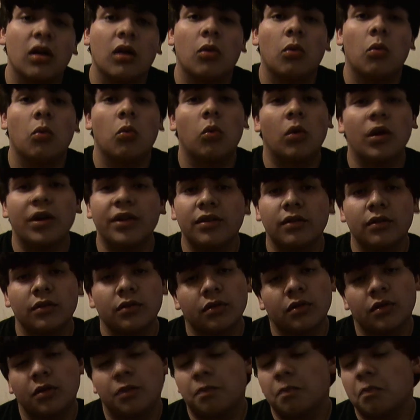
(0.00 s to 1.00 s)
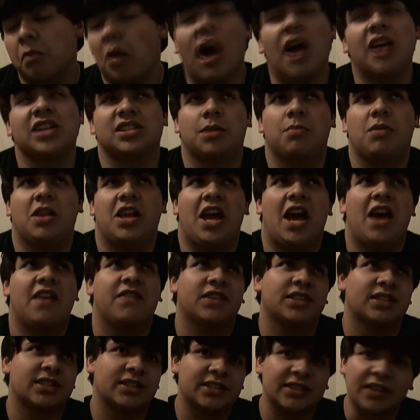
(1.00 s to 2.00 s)
What could possibly have a
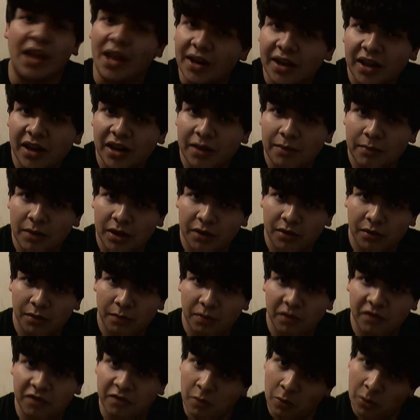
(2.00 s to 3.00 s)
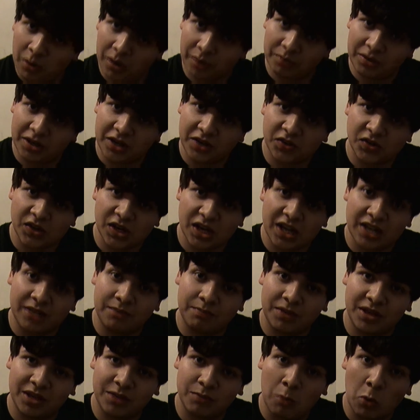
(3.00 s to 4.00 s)
sanity meter before Amnesia and
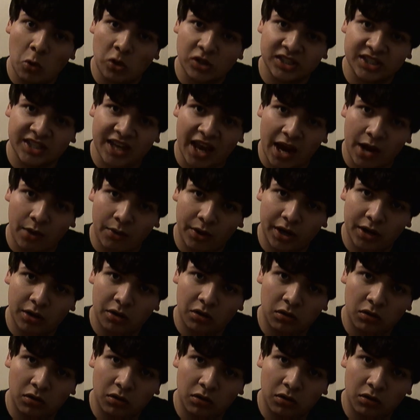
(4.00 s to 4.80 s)
be more scary?